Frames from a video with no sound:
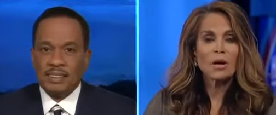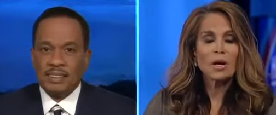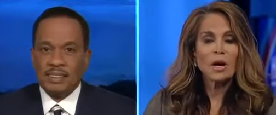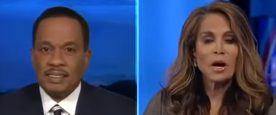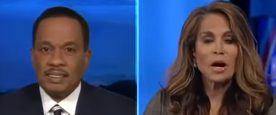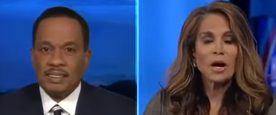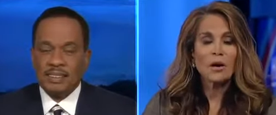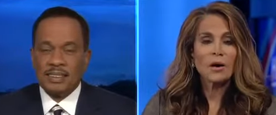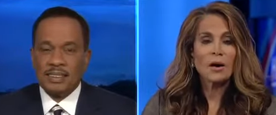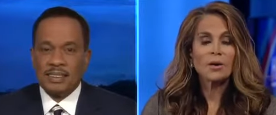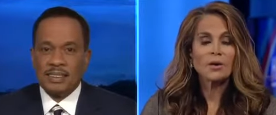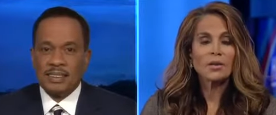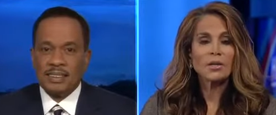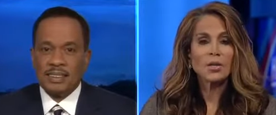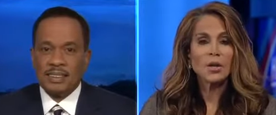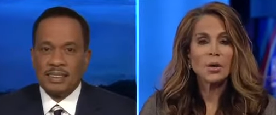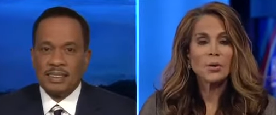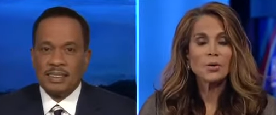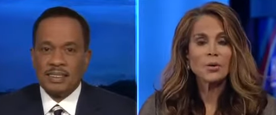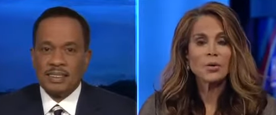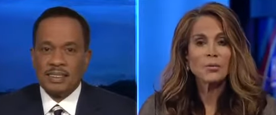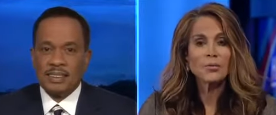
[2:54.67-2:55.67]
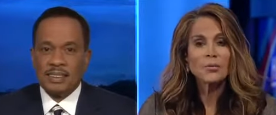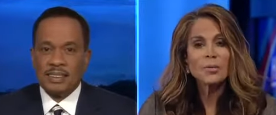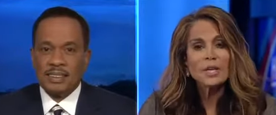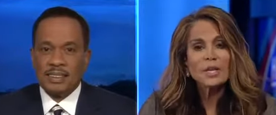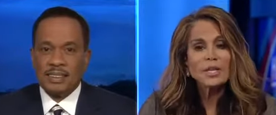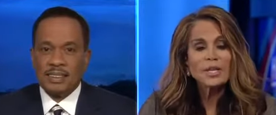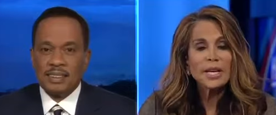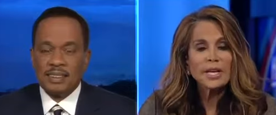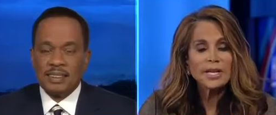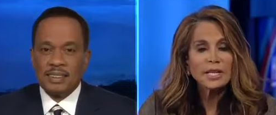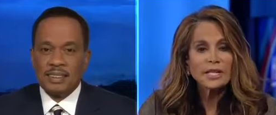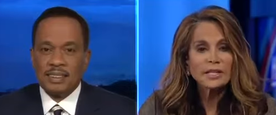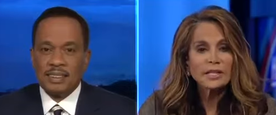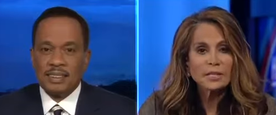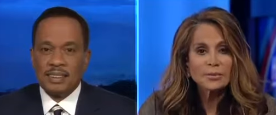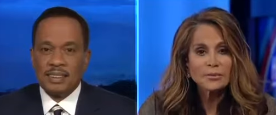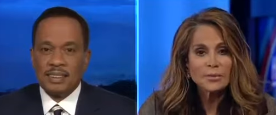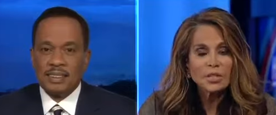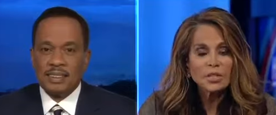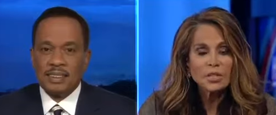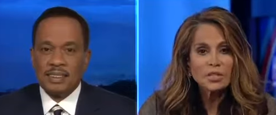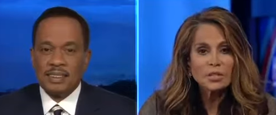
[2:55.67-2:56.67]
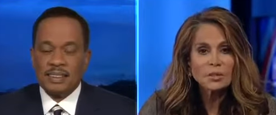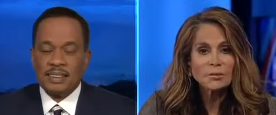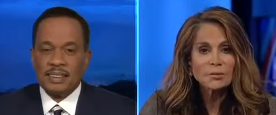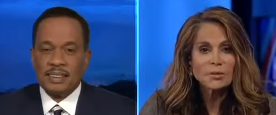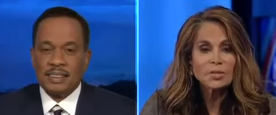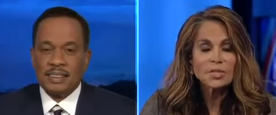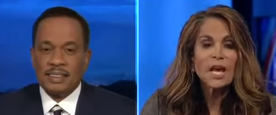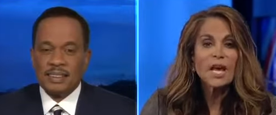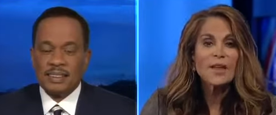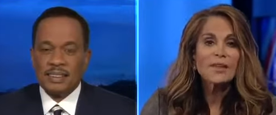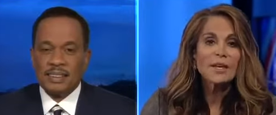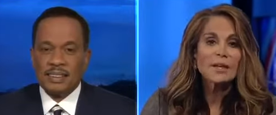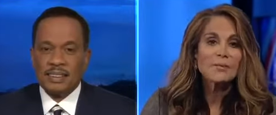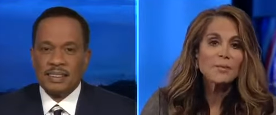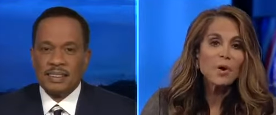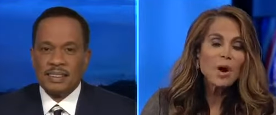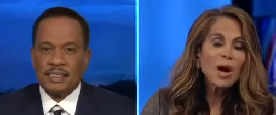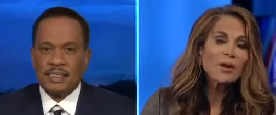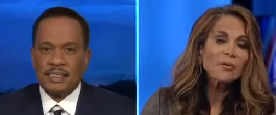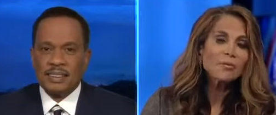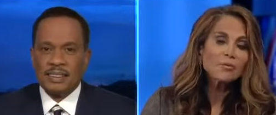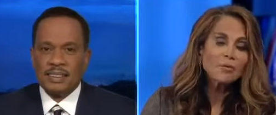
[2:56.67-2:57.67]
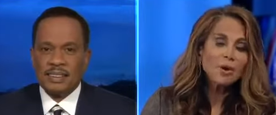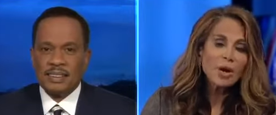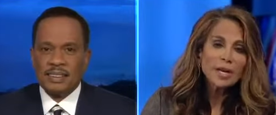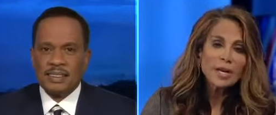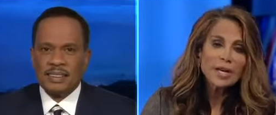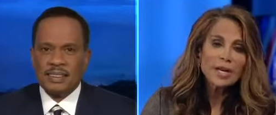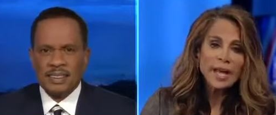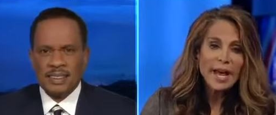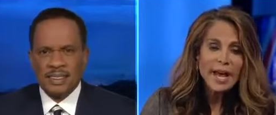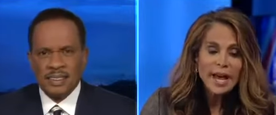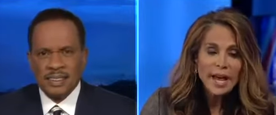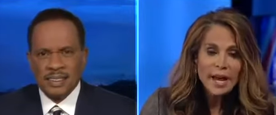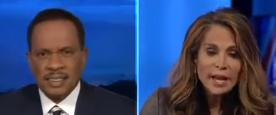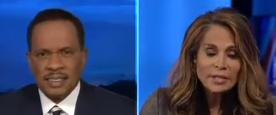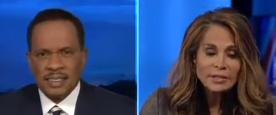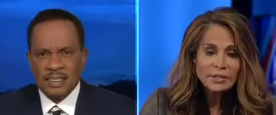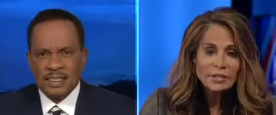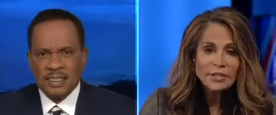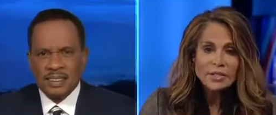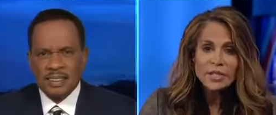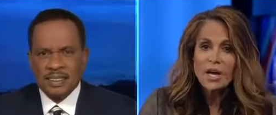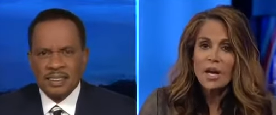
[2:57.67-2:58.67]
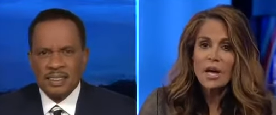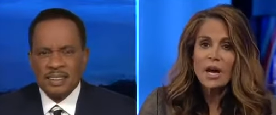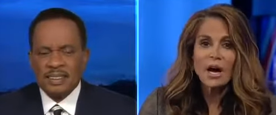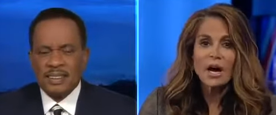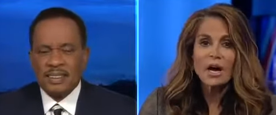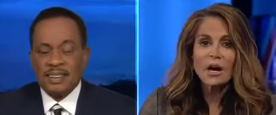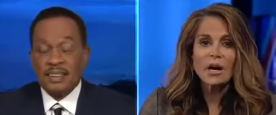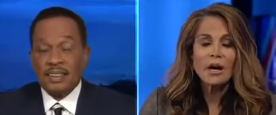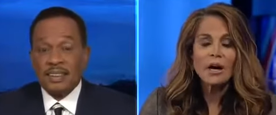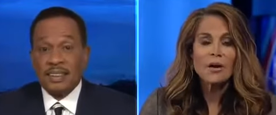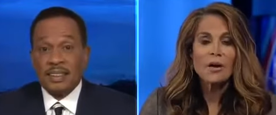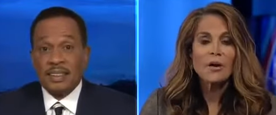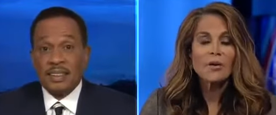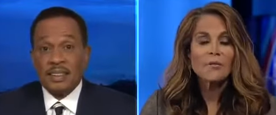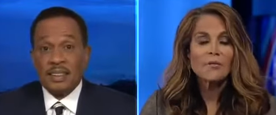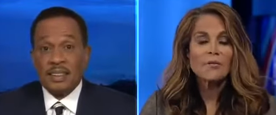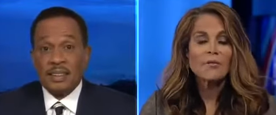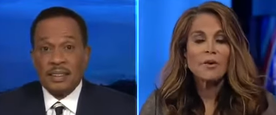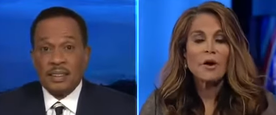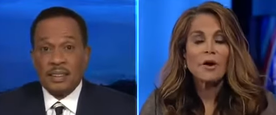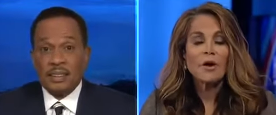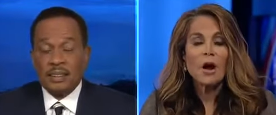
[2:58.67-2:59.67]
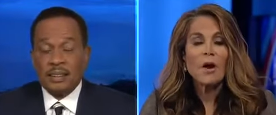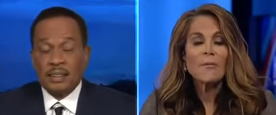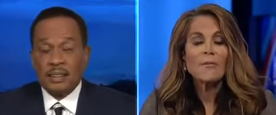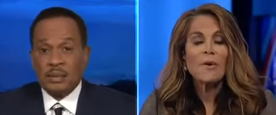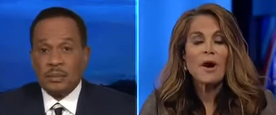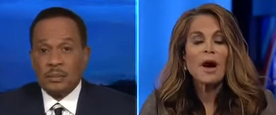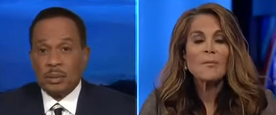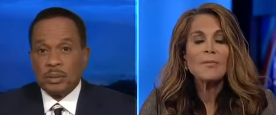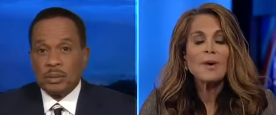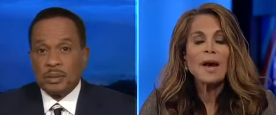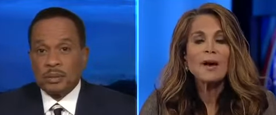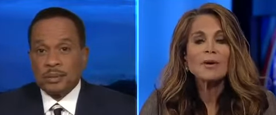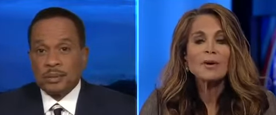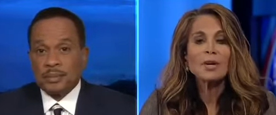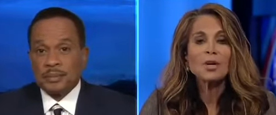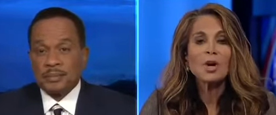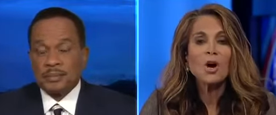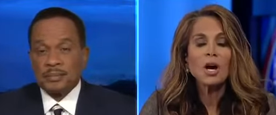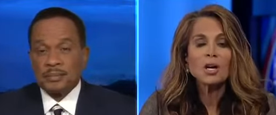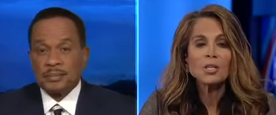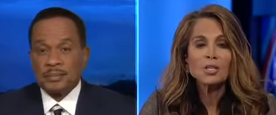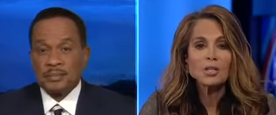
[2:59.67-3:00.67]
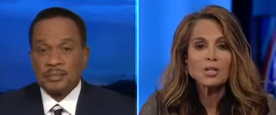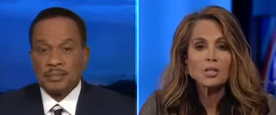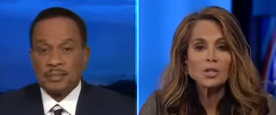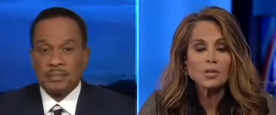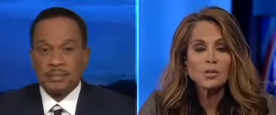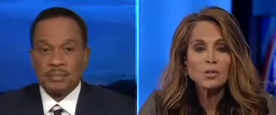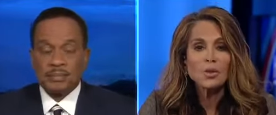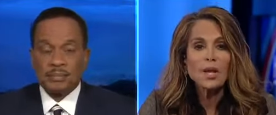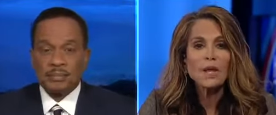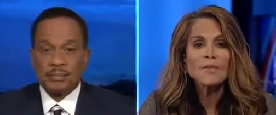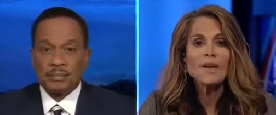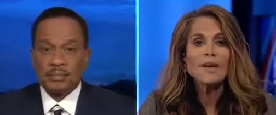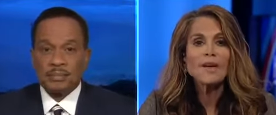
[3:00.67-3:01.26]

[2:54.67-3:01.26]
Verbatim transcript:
Speaker 1: uh, you know, humiliating to Muslims than my running ads uh, for, uh, about a cartoon that